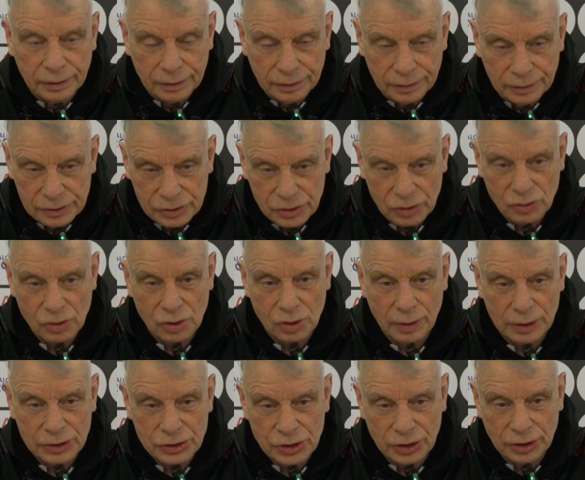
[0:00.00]
It's a good
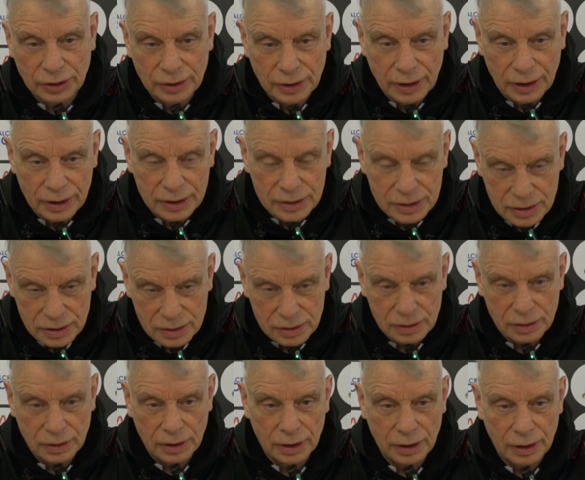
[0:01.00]
question, and it's
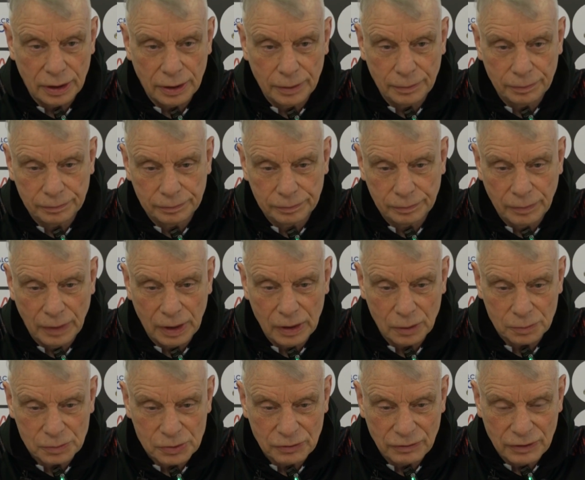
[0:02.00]
my
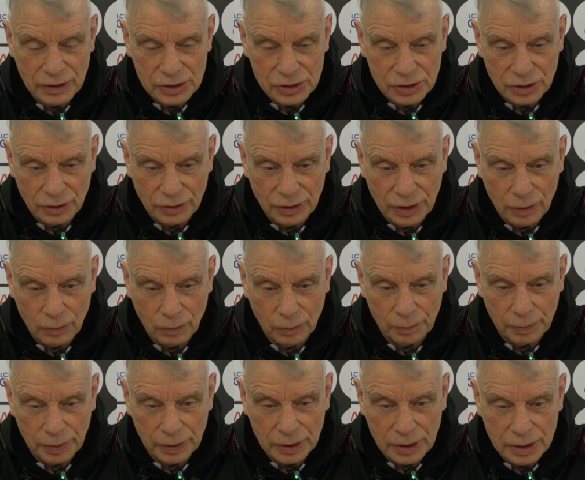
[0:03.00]
observation on that
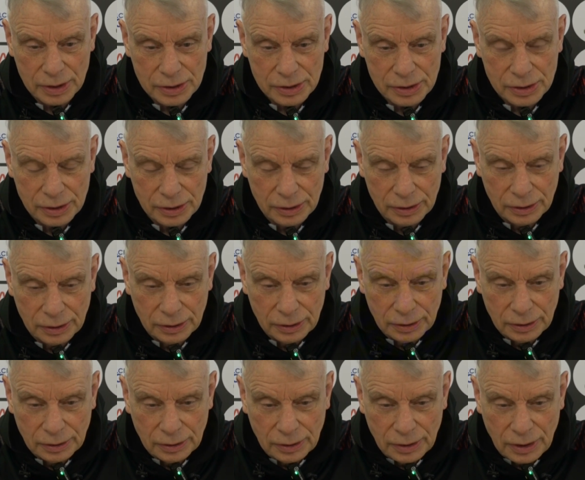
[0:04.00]
would be is
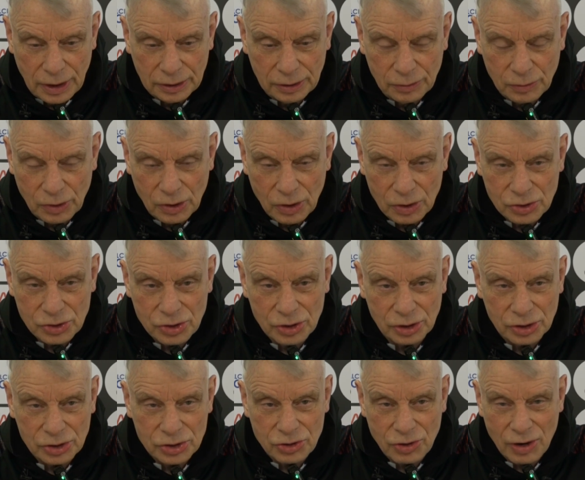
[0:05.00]
I think we're
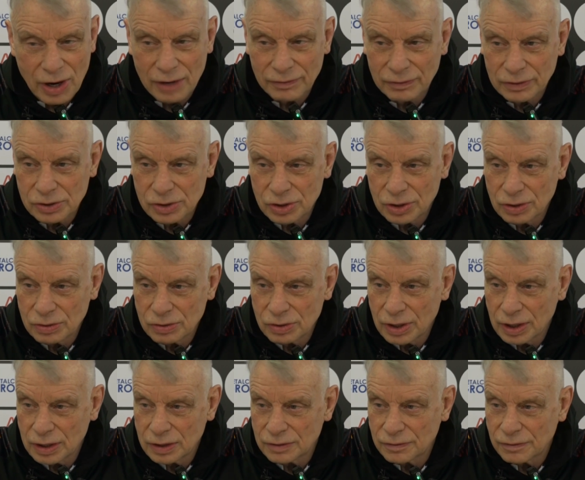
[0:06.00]
constantly striving to do
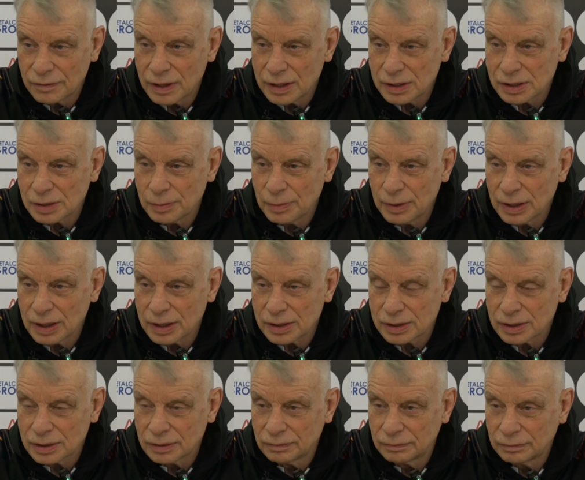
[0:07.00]
things for 80
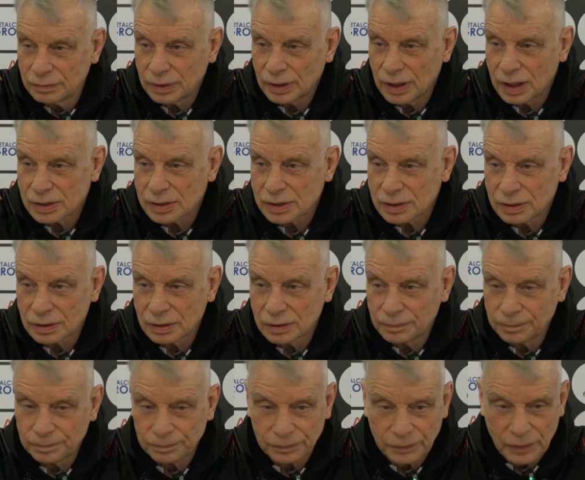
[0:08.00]
minutes, but that's
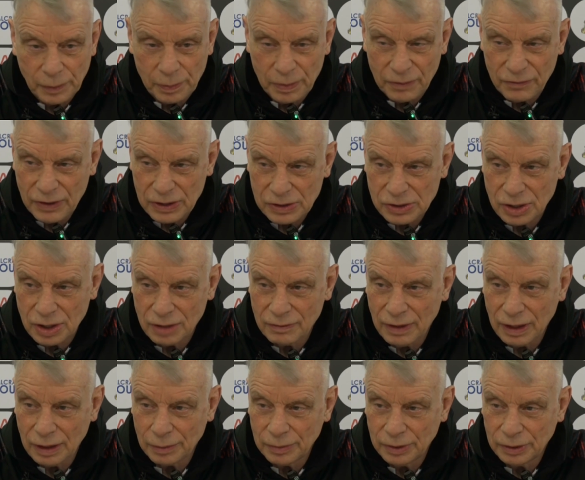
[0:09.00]
the perfection
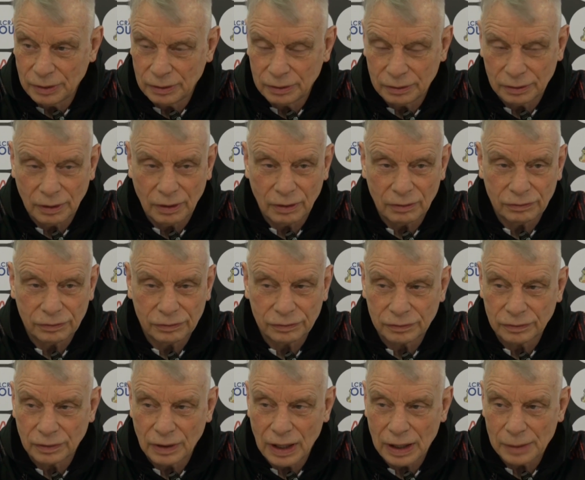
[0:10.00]
element of
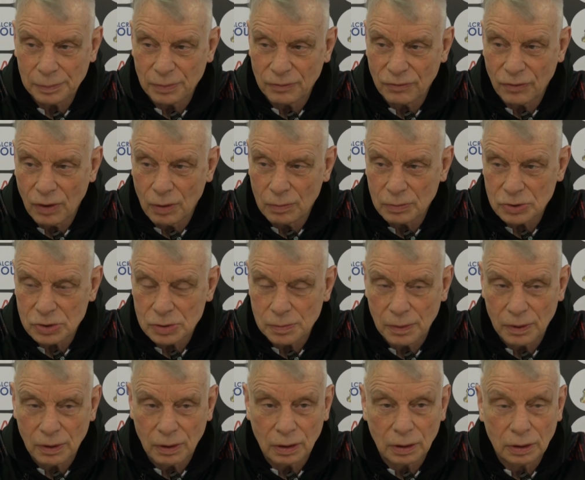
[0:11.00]
high performance
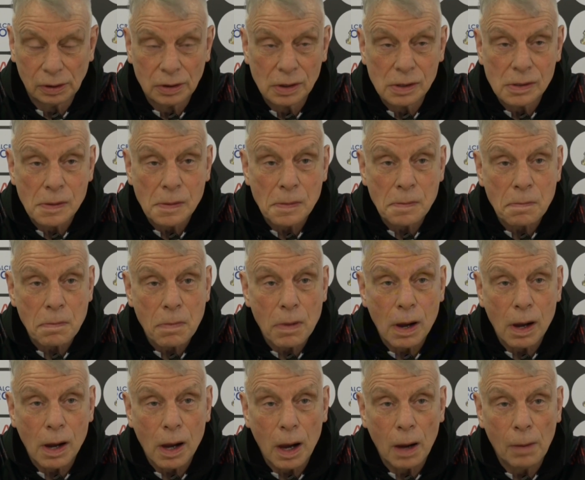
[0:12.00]
sport.
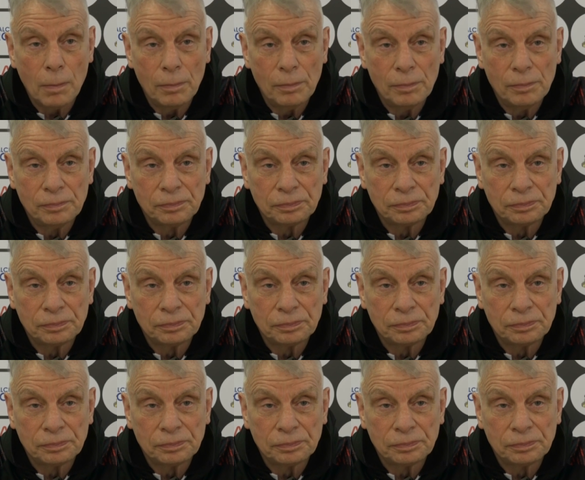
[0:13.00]
I'm